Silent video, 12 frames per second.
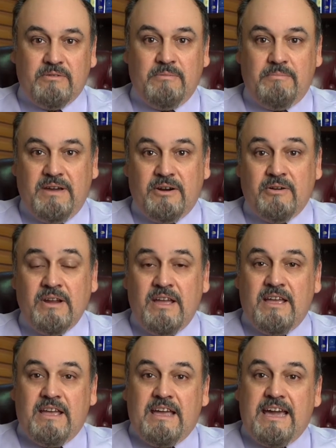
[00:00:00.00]
and better.
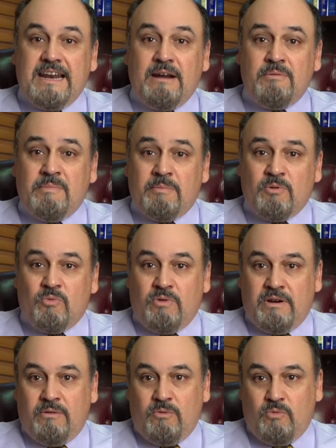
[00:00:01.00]
And I remember
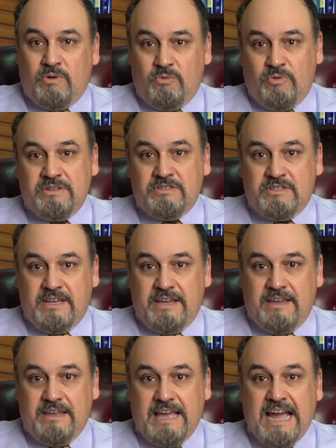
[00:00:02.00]
one
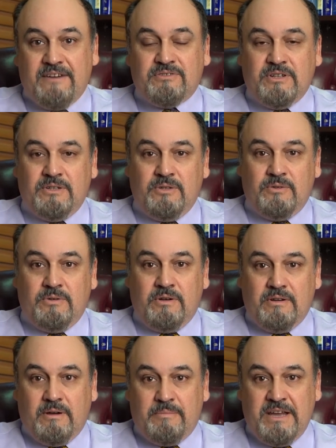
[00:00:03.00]
Wednesday
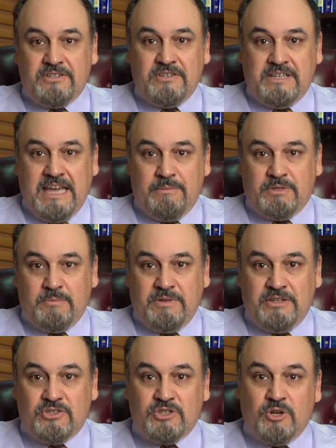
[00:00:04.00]
afternoon, a patient came to
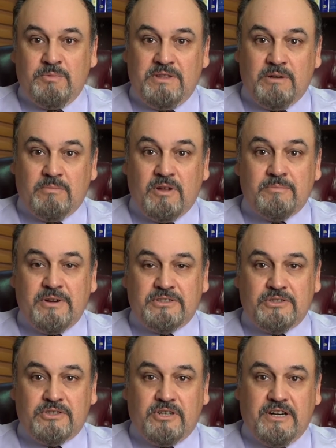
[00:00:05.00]
me and showed me their blood
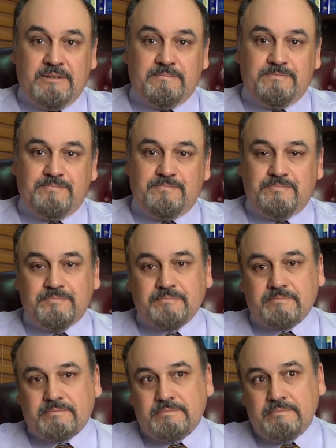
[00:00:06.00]
pressure chart.
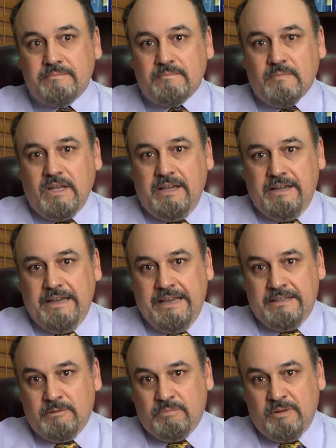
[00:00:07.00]

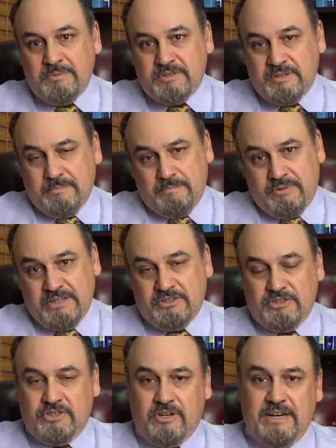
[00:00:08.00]
And the blood
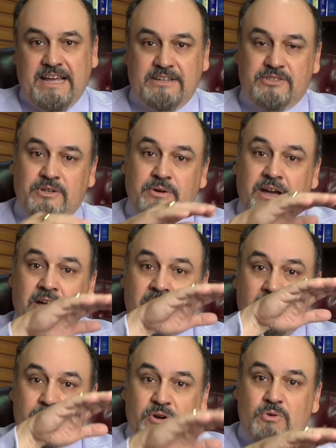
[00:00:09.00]
pressure chart had shown a
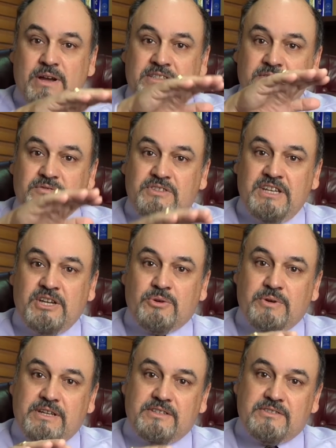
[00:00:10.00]
progressive
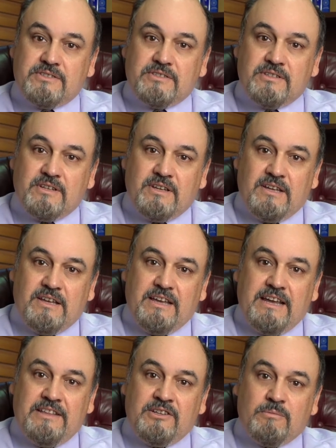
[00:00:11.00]
decrease
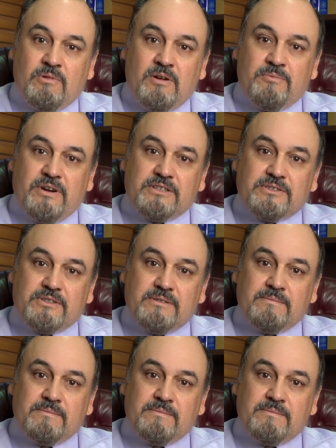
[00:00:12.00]
in their blood pressure.